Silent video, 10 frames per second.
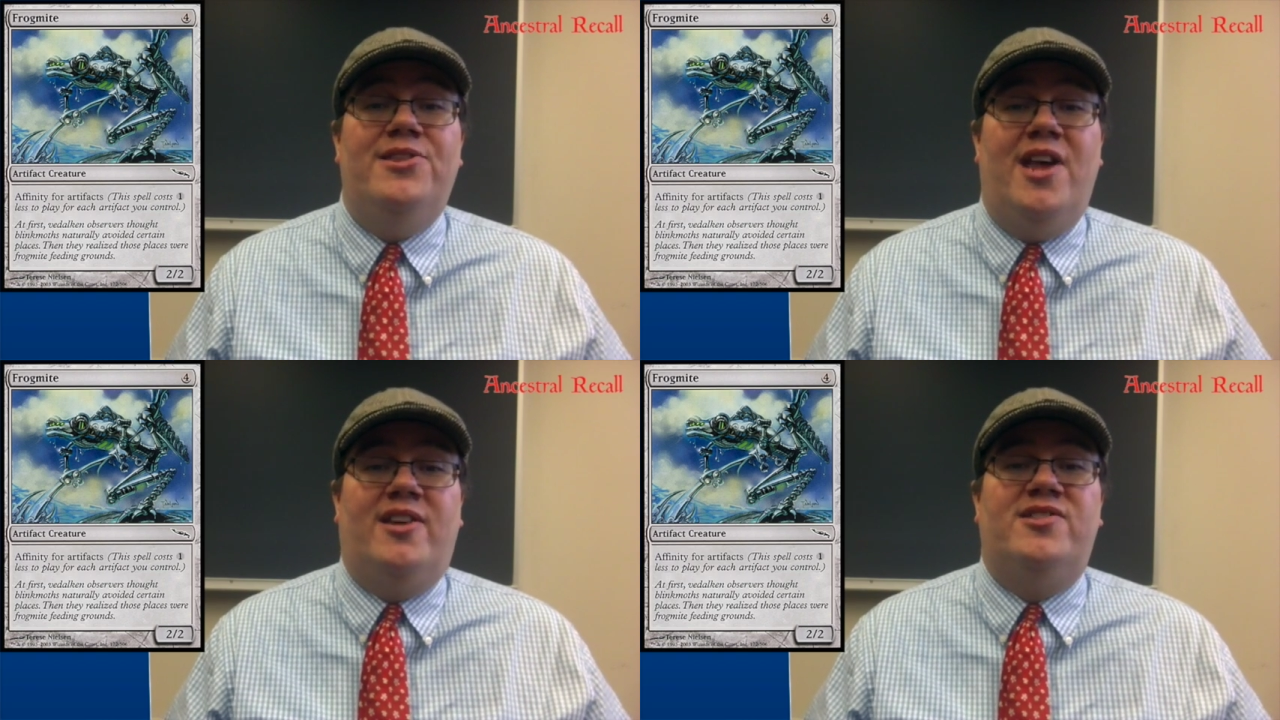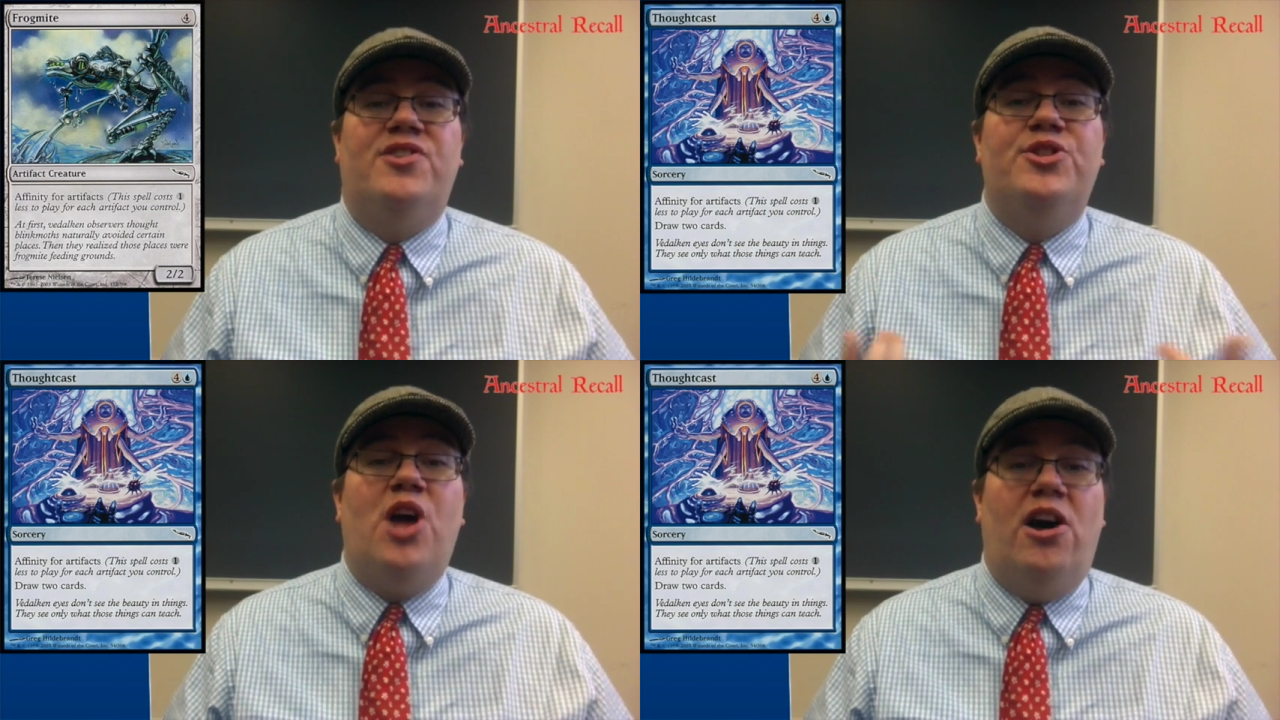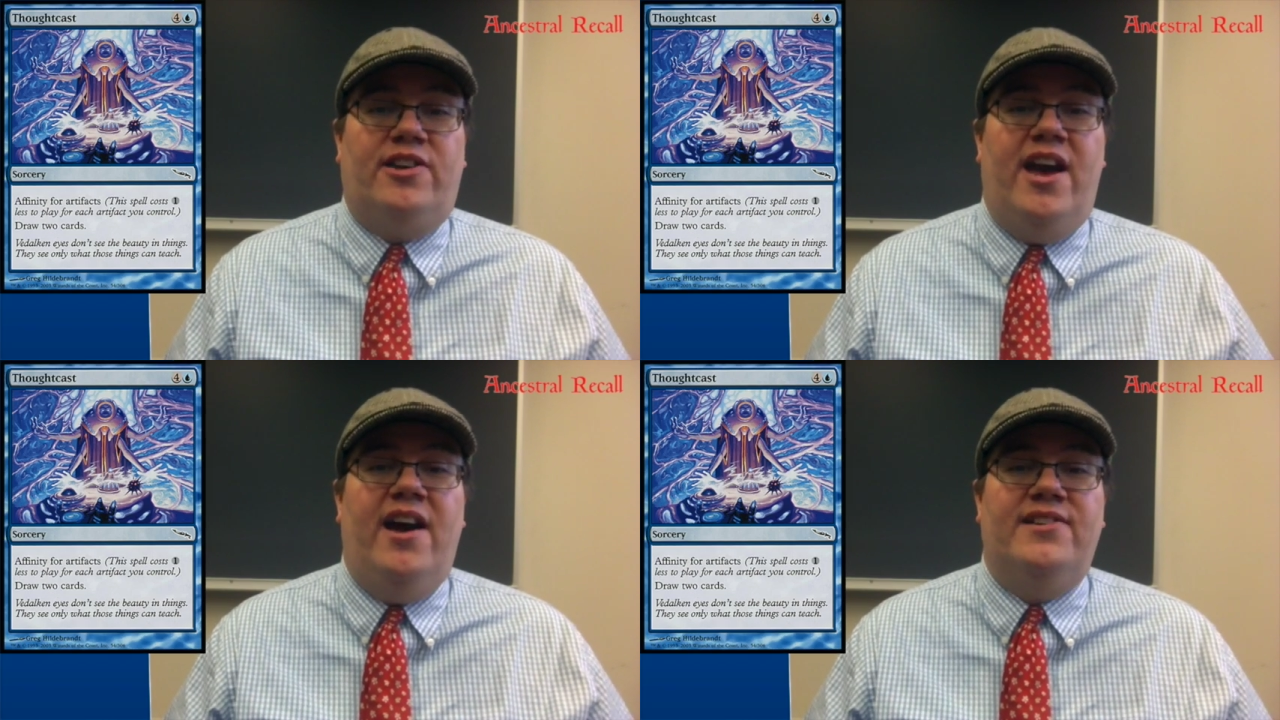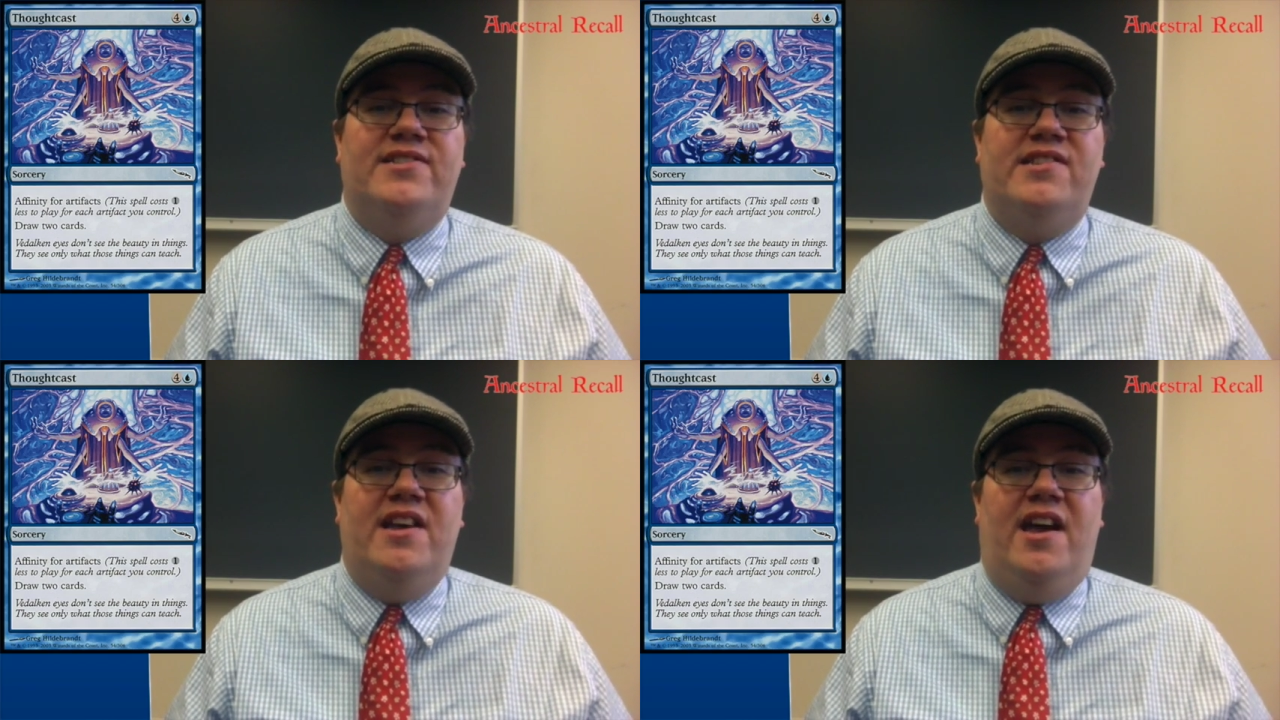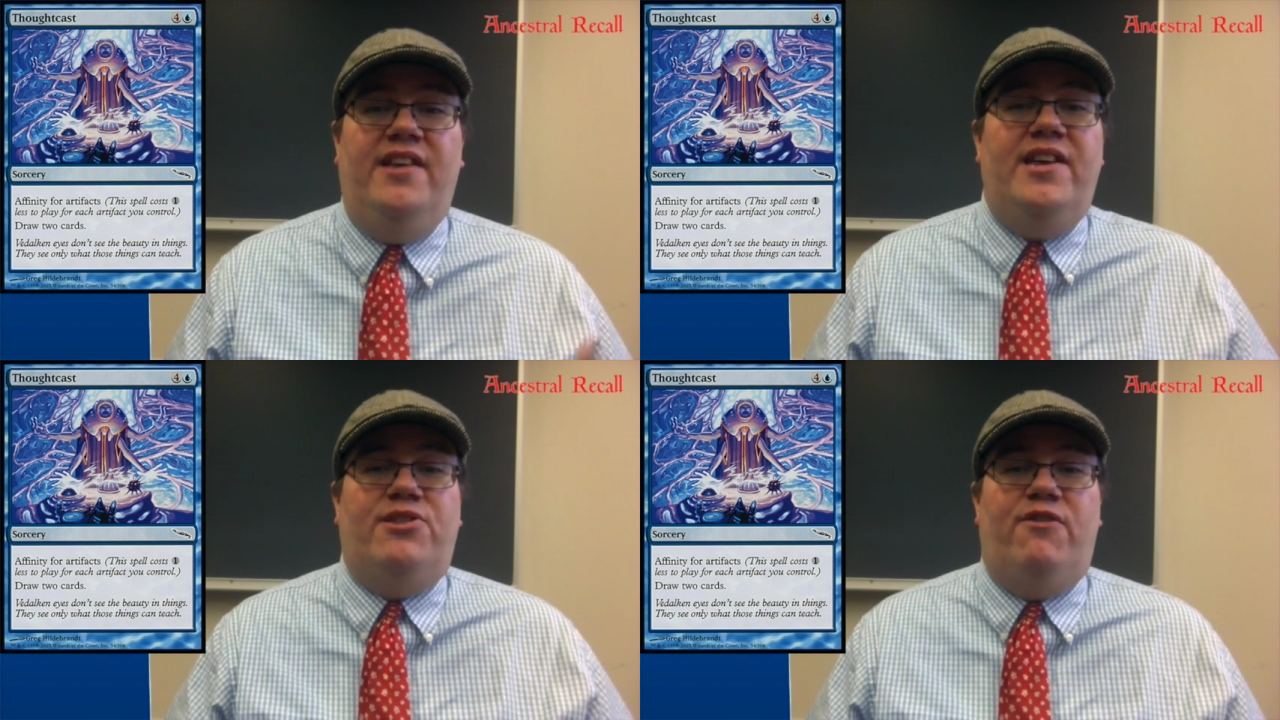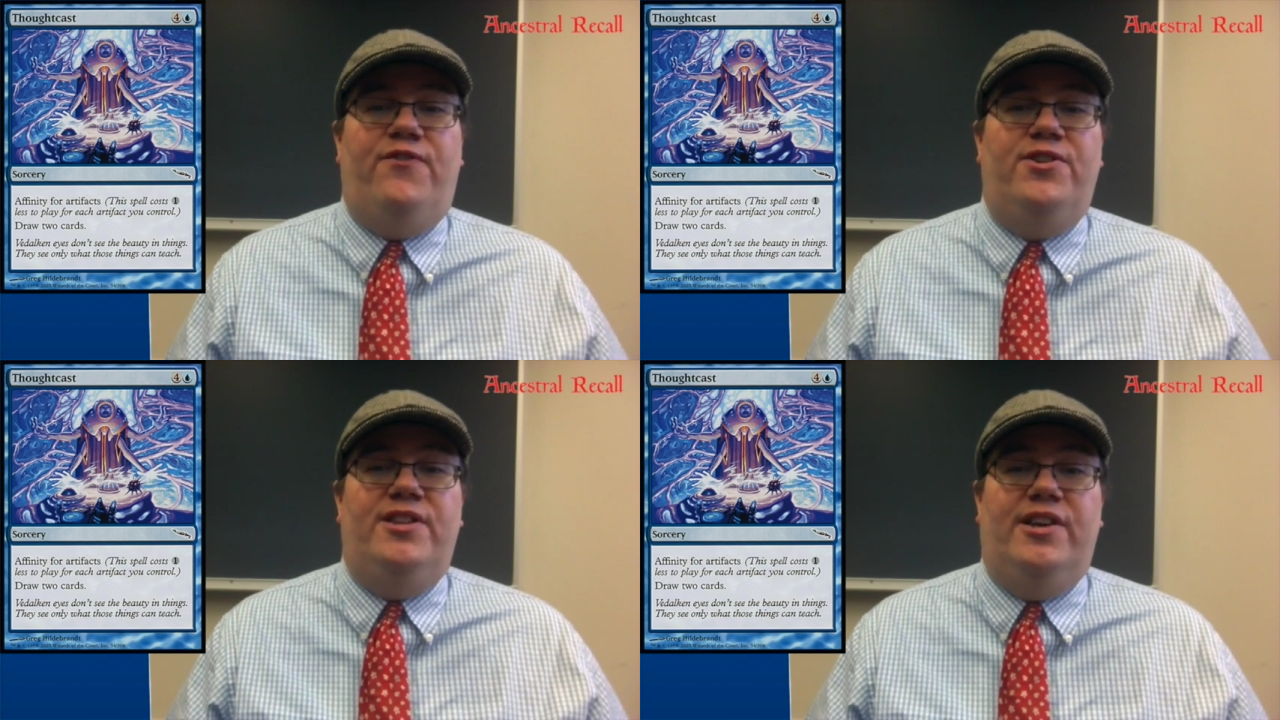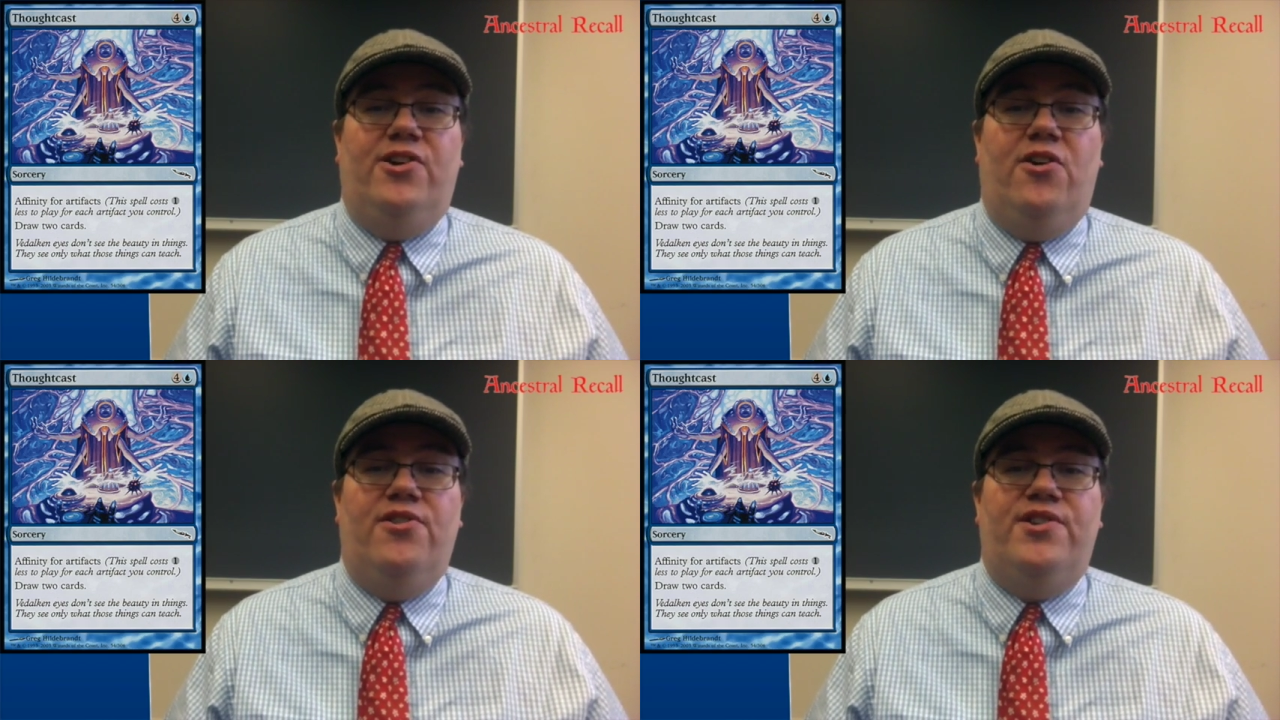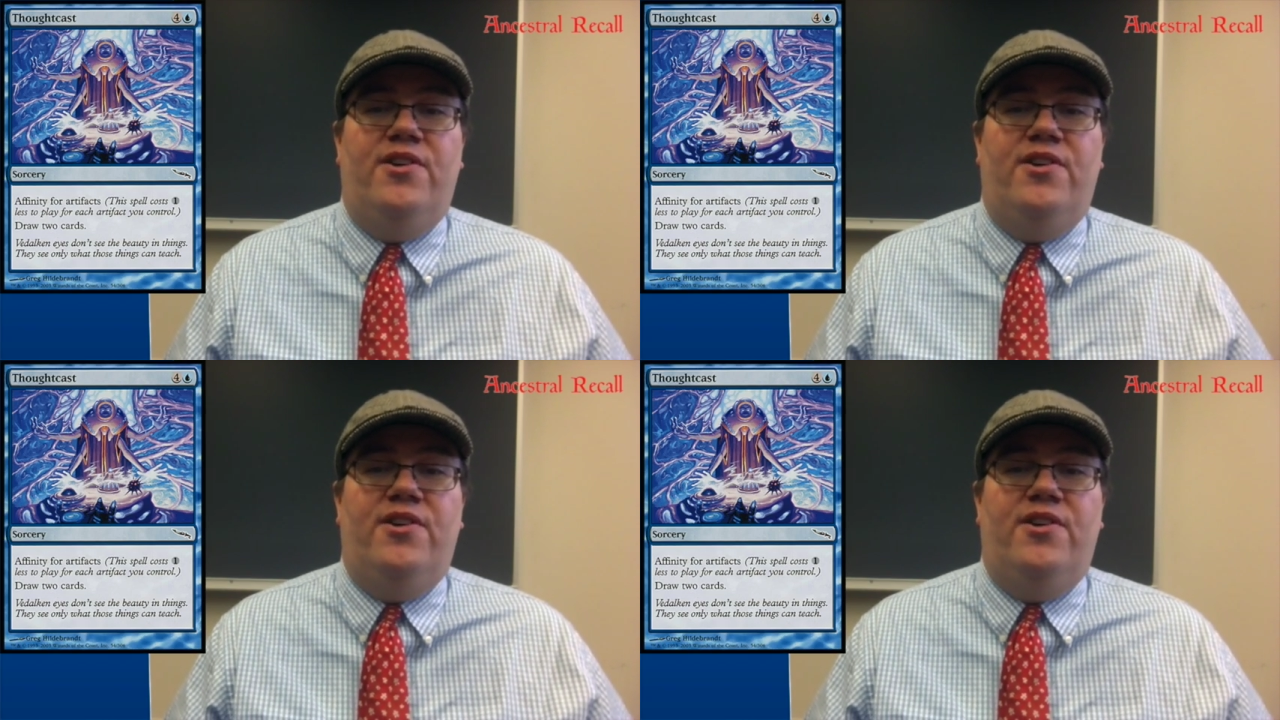thanks to Thoughtcast, another affinity card.